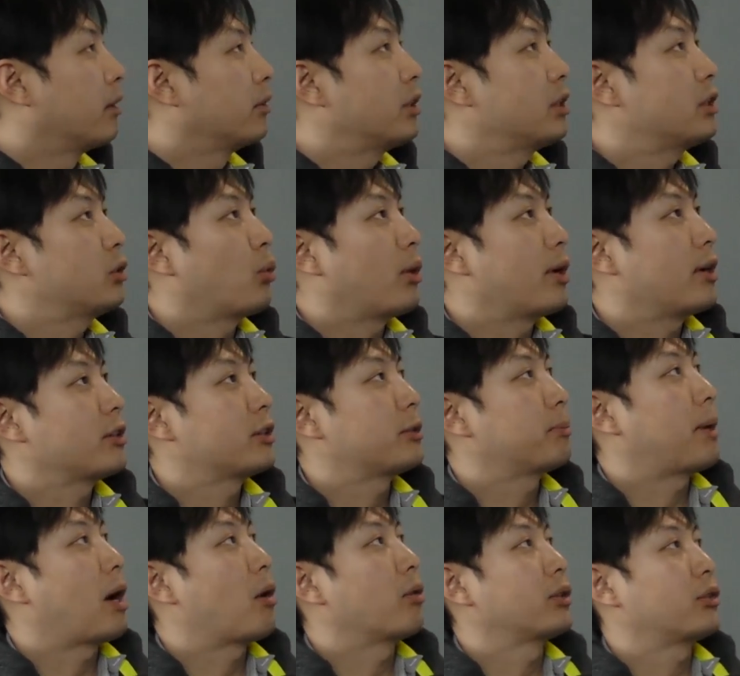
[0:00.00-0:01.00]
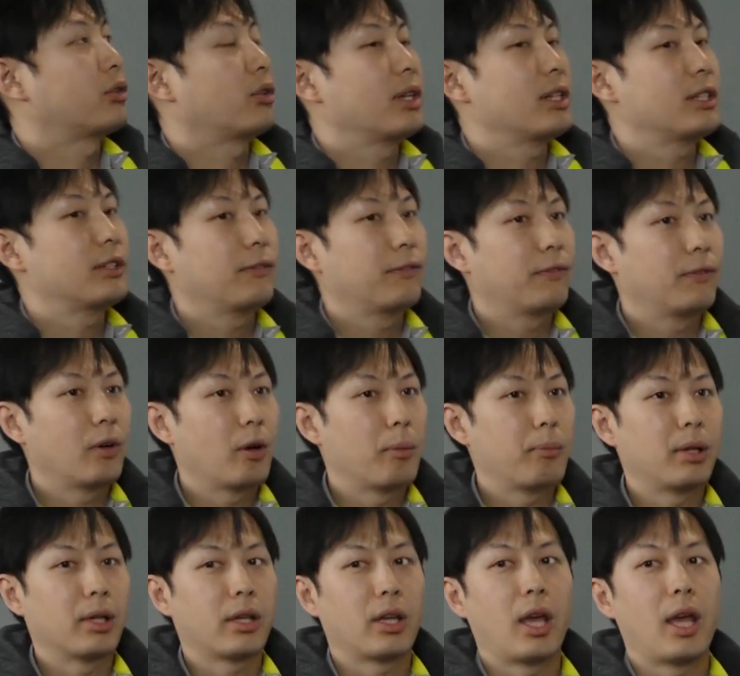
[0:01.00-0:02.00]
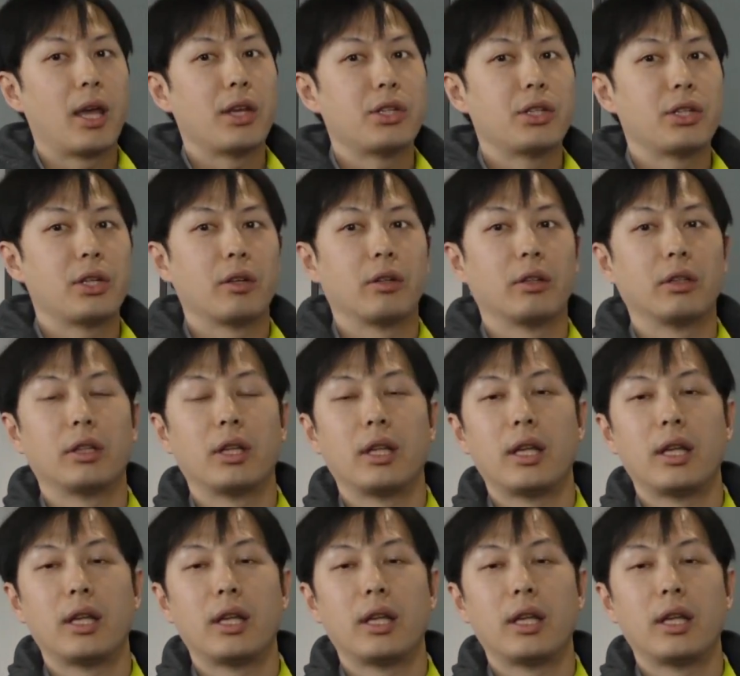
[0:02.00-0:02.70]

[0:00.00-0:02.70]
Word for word: this wireless power transfer application